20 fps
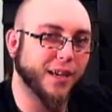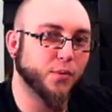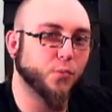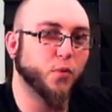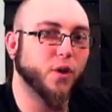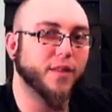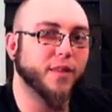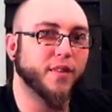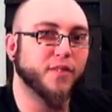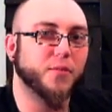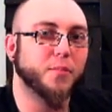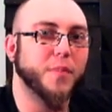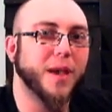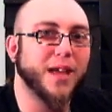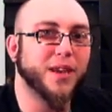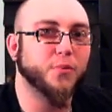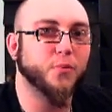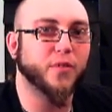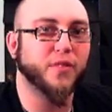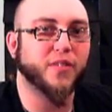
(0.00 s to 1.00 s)
and what this
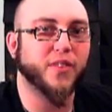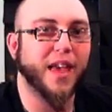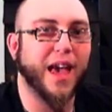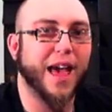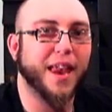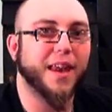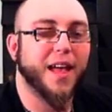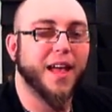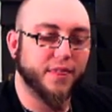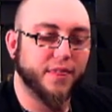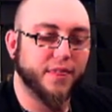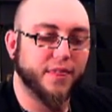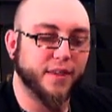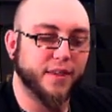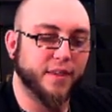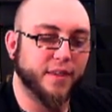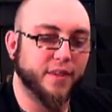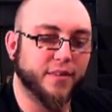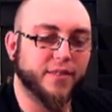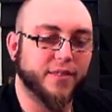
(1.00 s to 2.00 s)
meant was that
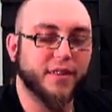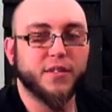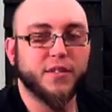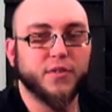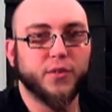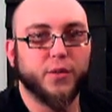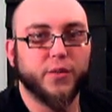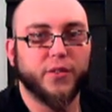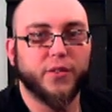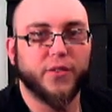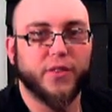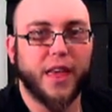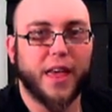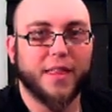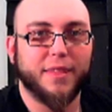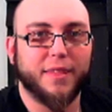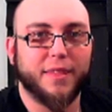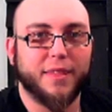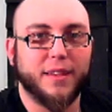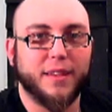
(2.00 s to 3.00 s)
the signals
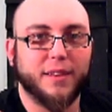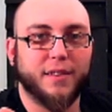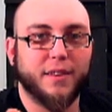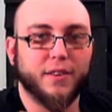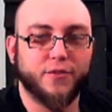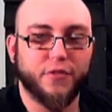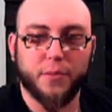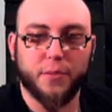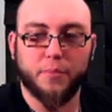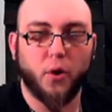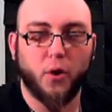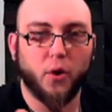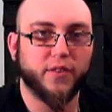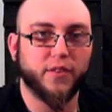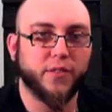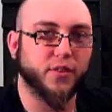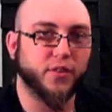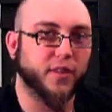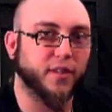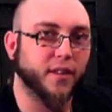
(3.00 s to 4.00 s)
that the different
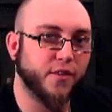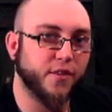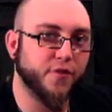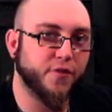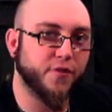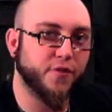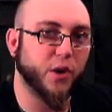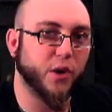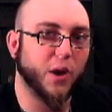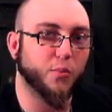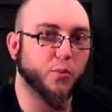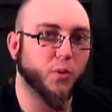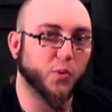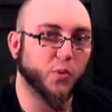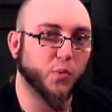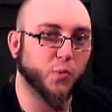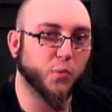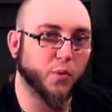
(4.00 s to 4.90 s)
parts of the telephone network